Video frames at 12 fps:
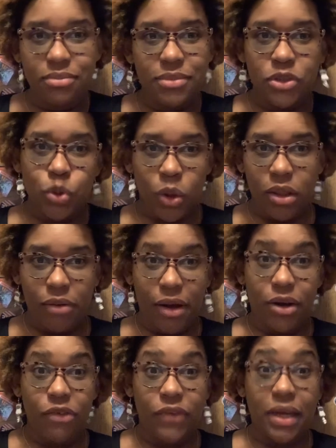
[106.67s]
and twirl it around
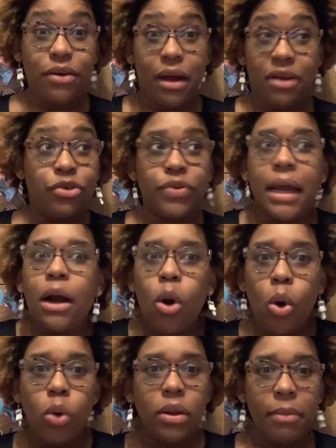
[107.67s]
our finger and create a
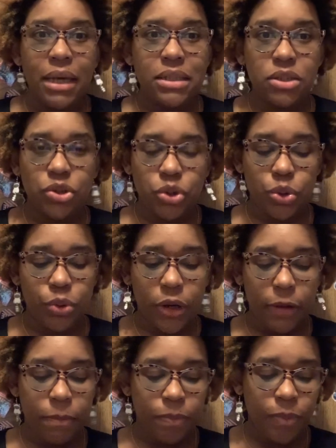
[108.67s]
whole amazing story.